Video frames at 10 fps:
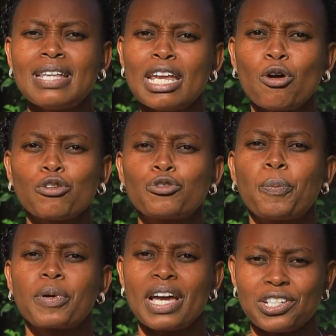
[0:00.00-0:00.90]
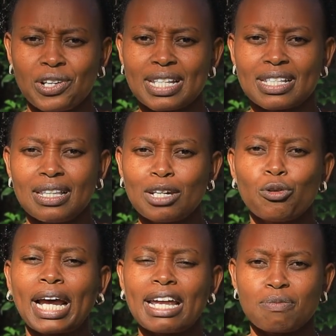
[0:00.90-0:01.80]
Say no to pressures that
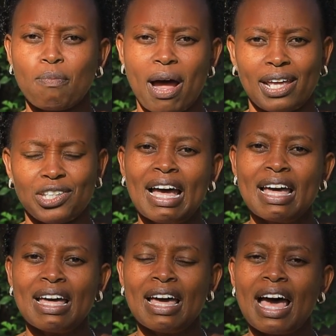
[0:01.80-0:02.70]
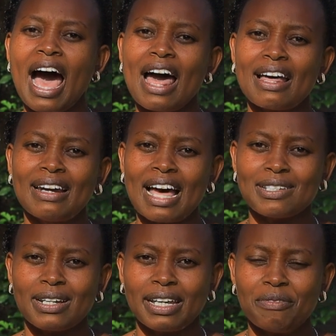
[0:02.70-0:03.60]
you can't manage.
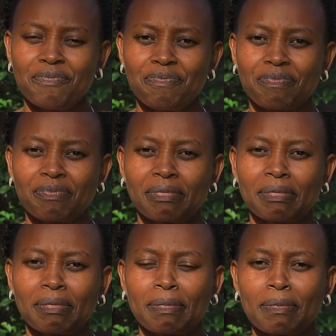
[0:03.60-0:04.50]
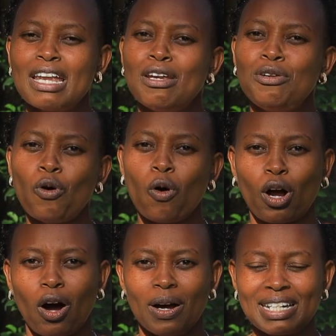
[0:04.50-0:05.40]
Lastly, know
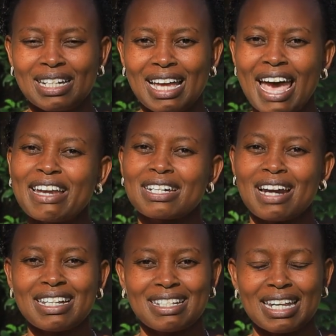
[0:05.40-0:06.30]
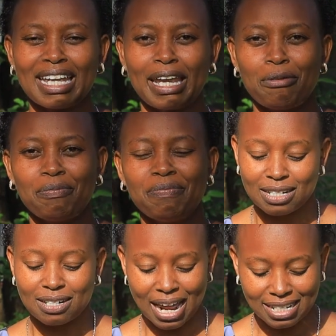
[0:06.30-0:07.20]
God and trust in Him.
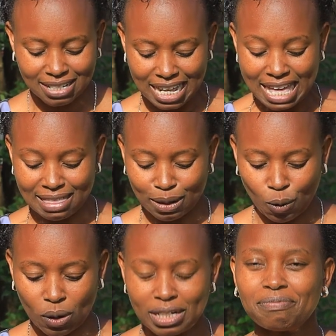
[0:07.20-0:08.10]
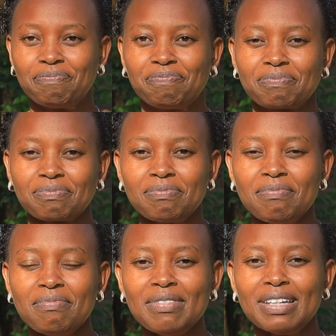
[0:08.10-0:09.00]
Trust in the Lord.
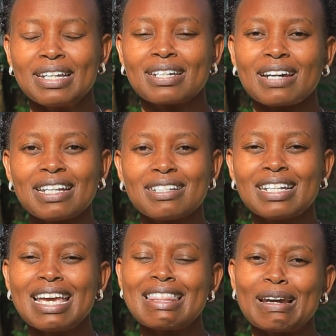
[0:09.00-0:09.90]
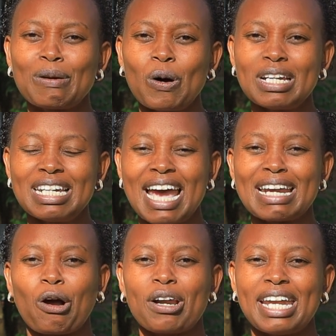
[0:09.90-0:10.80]
Trust in the Lord
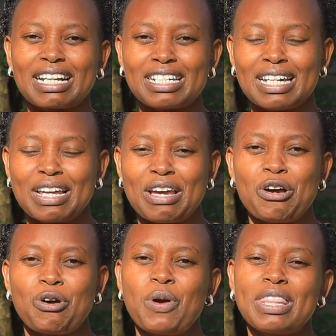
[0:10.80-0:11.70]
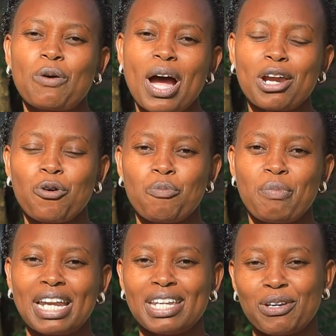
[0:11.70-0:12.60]
and connect with the one who
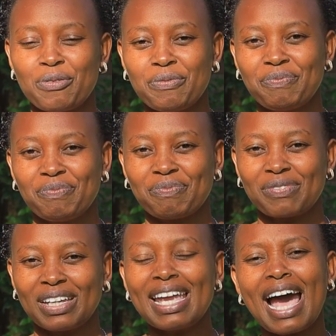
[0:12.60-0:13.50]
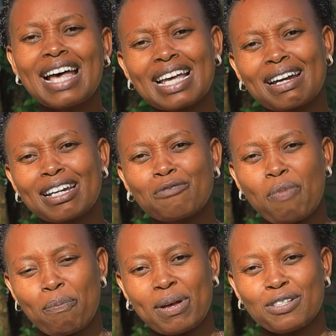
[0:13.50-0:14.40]
made you. He has a great
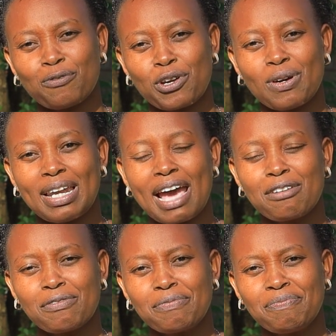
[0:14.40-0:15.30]
purpose for your life.